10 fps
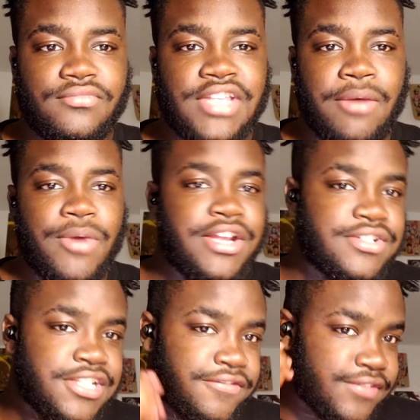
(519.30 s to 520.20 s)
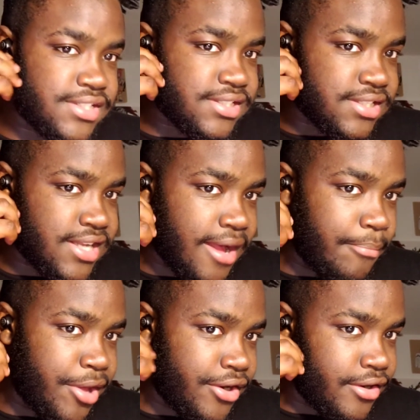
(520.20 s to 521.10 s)
That Raiders defense is a
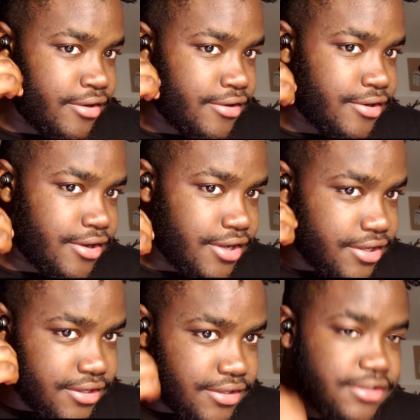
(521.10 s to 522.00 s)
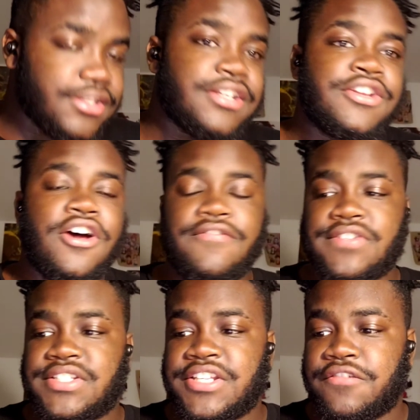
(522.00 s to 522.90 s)
lot better than the
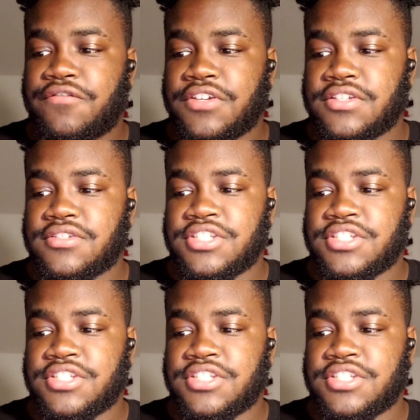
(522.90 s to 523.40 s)
Dolphins defense.